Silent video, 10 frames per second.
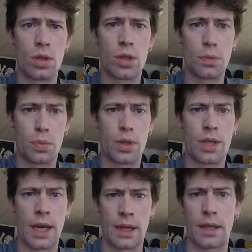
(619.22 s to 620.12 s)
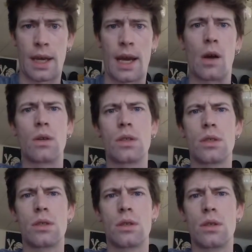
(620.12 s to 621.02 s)
to protect the
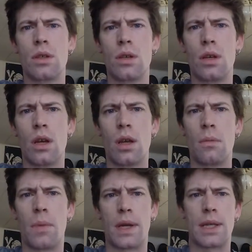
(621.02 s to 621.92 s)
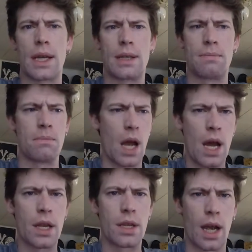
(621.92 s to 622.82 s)
house because I'm
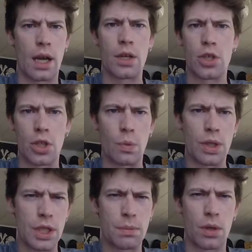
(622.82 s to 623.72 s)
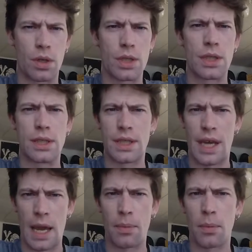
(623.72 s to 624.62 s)
not entirely sure what this person is
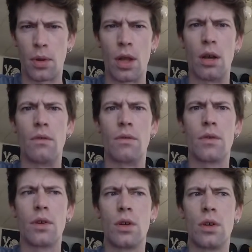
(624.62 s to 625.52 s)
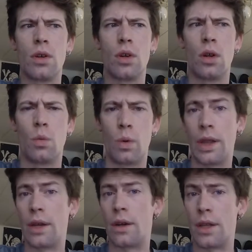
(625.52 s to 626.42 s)
capable of
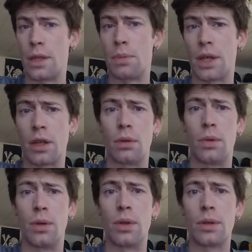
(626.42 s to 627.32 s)
when they're in this particular mood.